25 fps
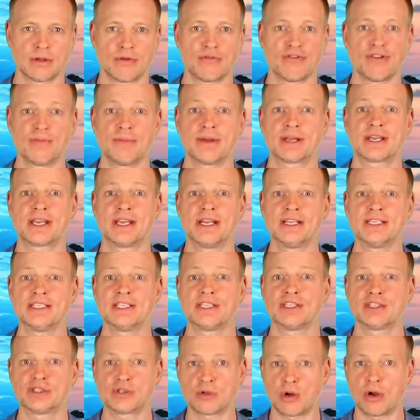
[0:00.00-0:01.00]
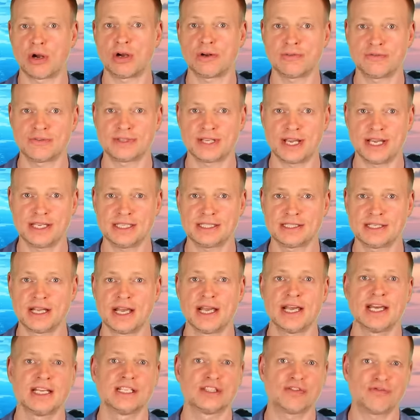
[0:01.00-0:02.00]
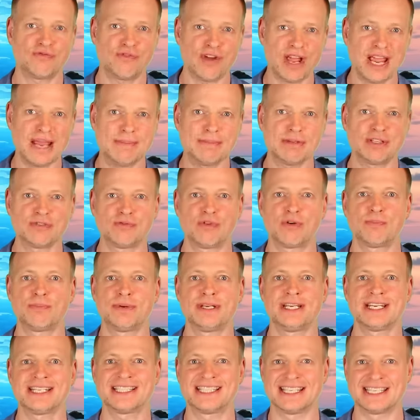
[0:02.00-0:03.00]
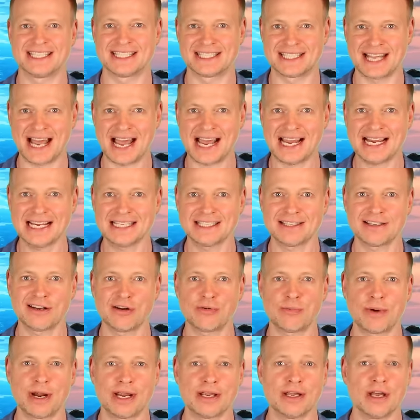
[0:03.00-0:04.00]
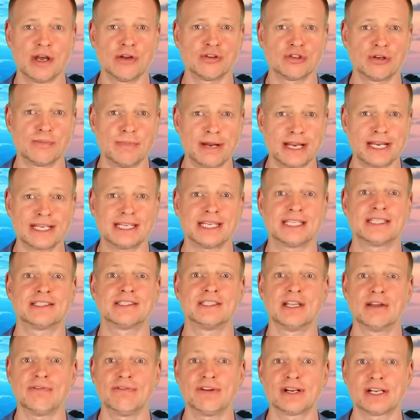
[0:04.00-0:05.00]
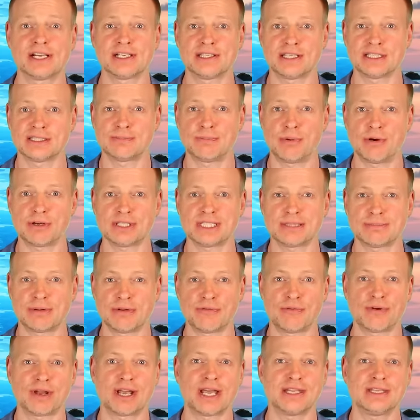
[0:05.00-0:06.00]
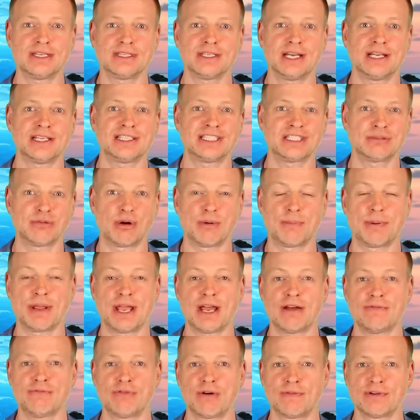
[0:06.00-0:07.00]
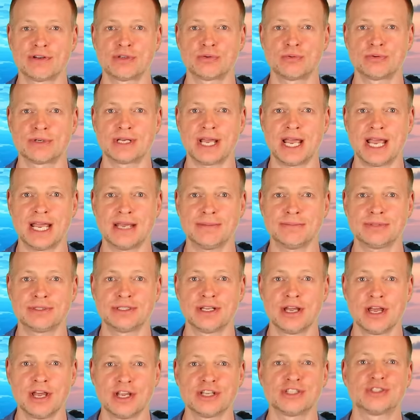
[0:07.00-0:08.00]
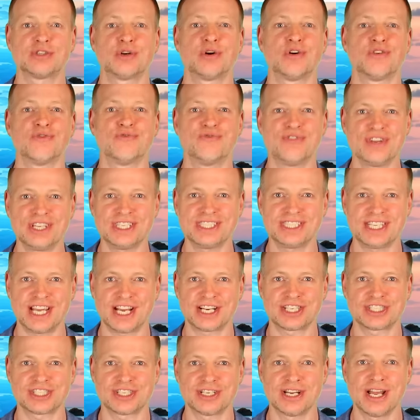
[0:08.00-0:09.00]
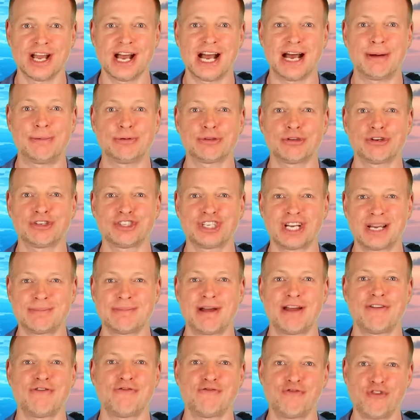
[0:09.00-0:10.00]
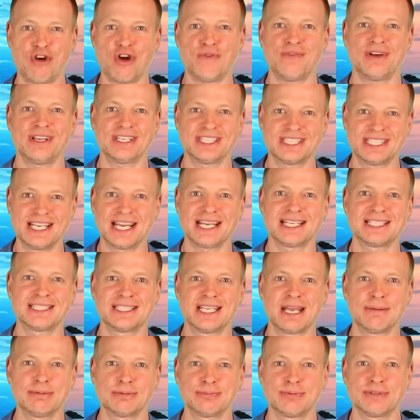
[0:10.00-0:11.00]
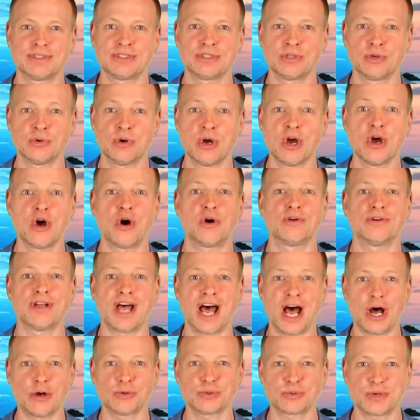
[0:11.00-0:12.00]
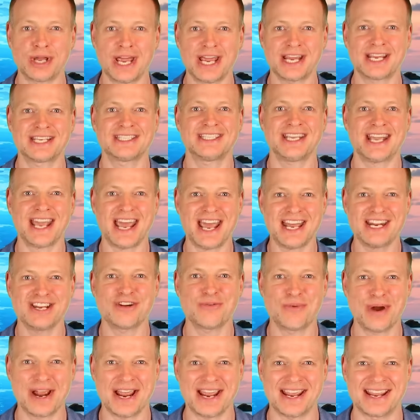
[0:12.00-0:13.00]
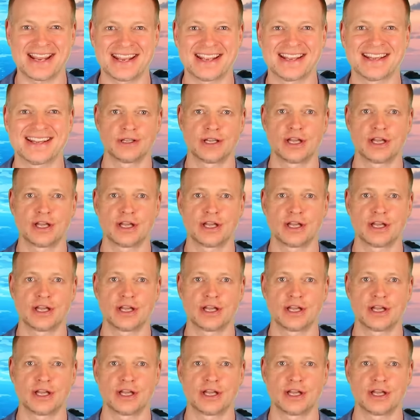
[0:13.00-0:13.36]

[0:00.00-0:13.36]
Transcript: The McKinsey Solve test is famous for being designed in a way to make it as difficult as possible for candidates to prepare for the two games, so in this section I want to share my further six tips with you on how to hack it anyway.